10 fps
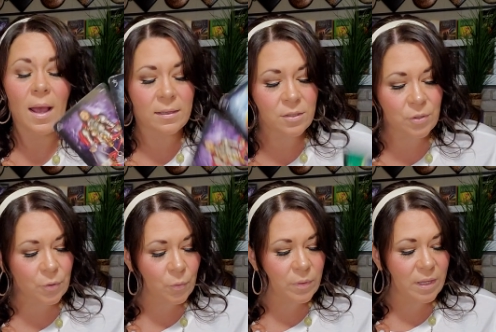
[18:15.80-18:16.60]
And
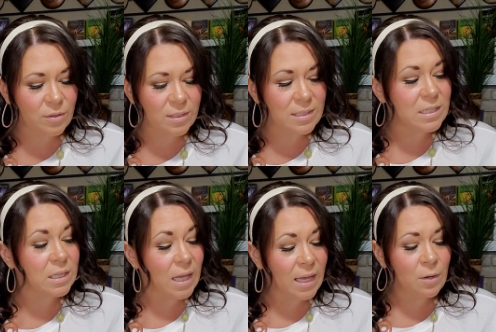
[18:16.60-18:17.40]
so there's a
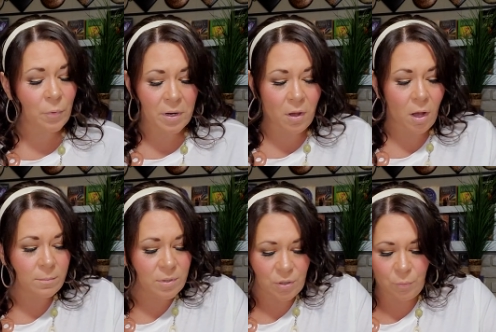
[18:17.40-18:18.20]
delay when it
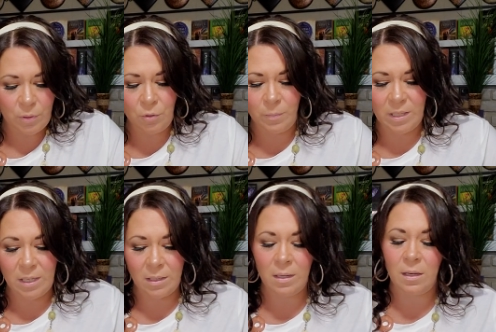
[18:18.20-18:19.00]
comes to a new
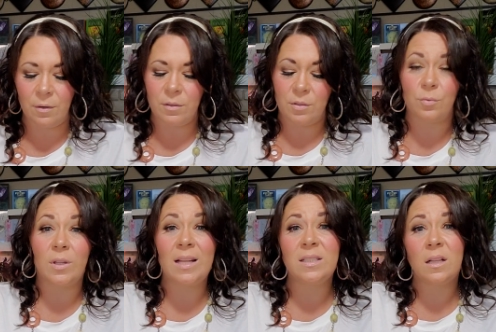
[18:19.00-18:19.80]
beginning here. So
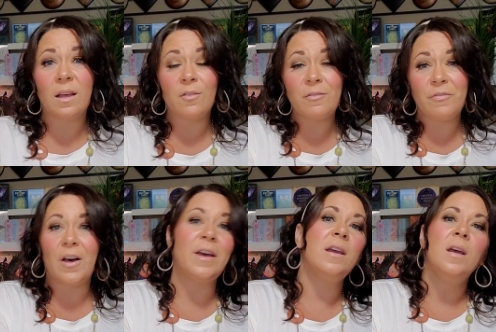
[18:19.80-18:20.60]
let's
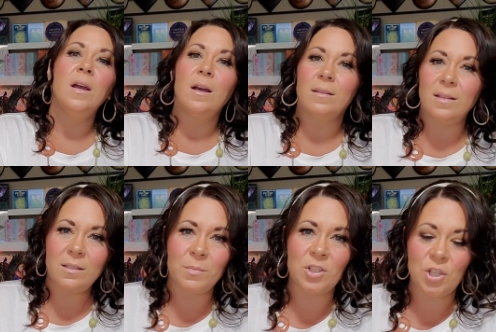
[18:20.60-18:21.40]
clarify
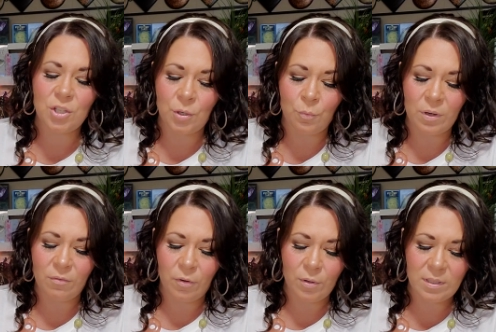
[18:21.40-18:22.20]
this magician
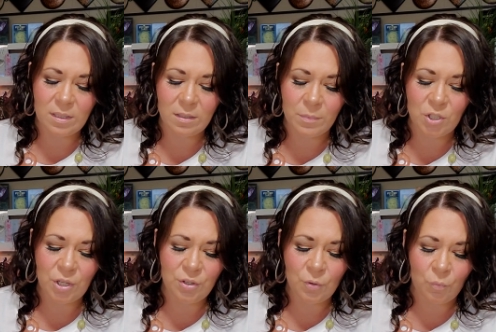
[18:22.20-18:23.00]
reverse. This
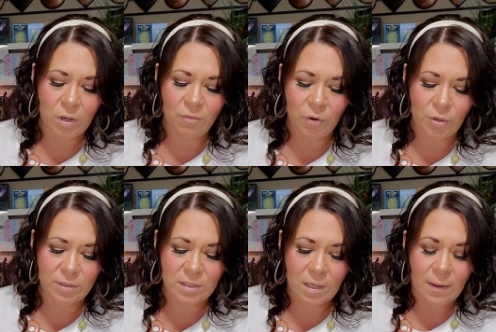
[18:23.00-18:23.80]
magician reverse
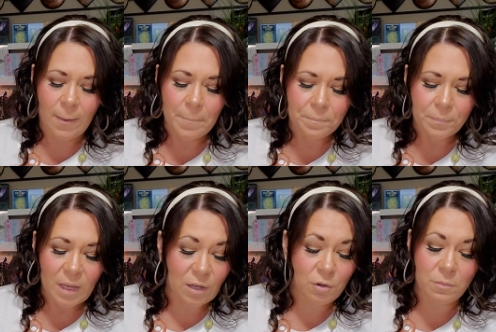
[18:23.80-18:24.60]

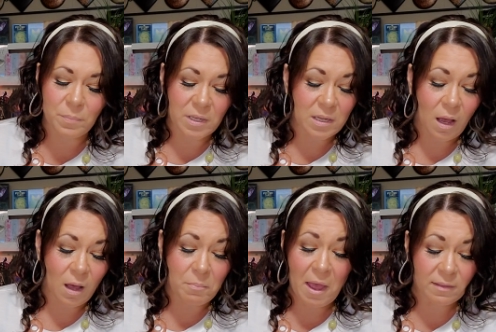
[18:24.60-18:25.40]
it could be
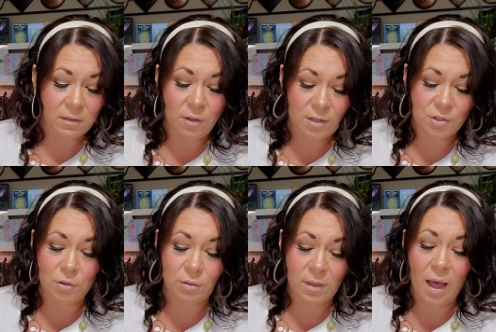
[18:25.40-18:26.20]
a
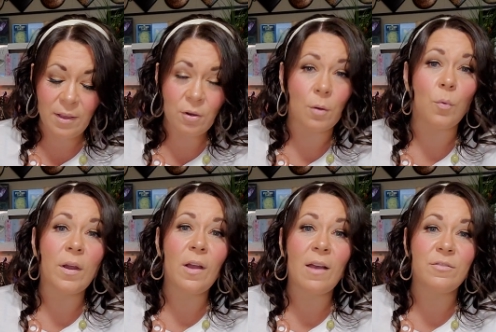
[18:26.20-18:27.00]
pathological liar or
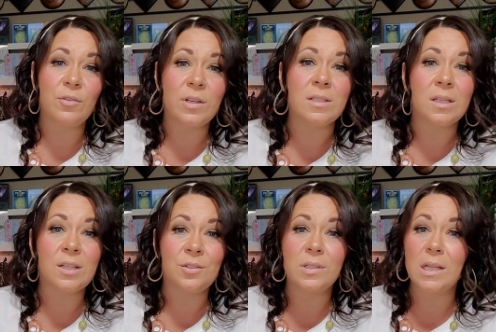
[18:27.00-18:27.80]
where have you
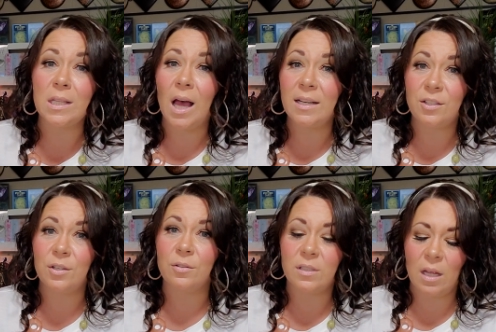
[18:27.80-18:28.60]
continued to lie to
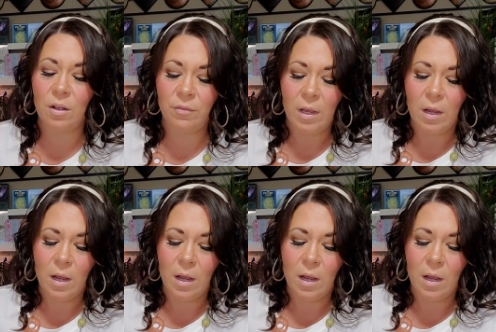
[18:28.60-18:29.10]
yourself.